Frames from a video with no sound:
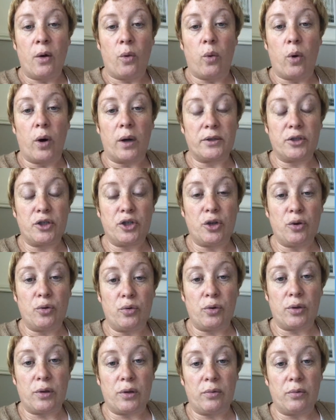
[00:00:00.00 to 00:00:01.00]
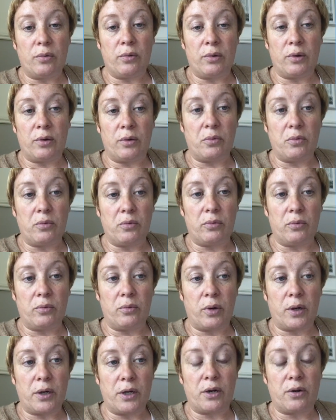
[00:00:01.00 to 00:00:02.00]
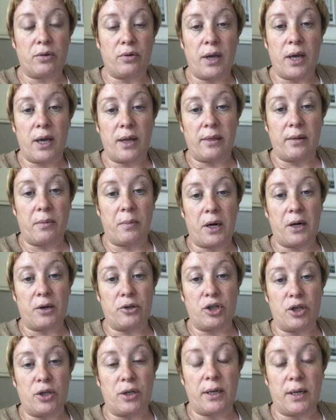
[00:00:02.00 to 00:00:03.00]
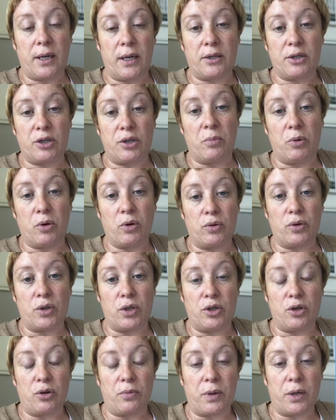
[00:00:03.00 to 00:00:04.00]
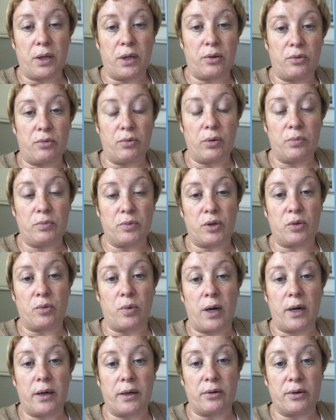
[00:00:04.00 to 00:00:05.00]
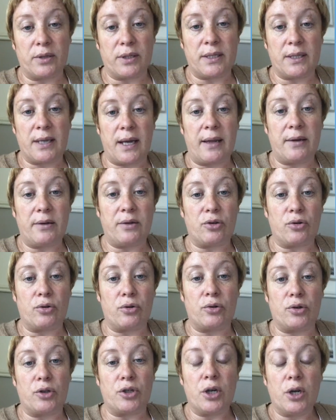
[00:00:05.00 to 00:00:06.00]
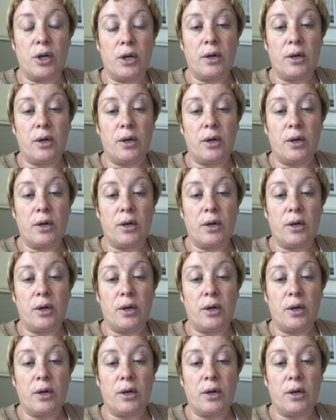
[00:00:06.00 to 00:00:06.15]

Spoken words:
Where you create the margin in HMOs is you're bringing the rooms to a higher standard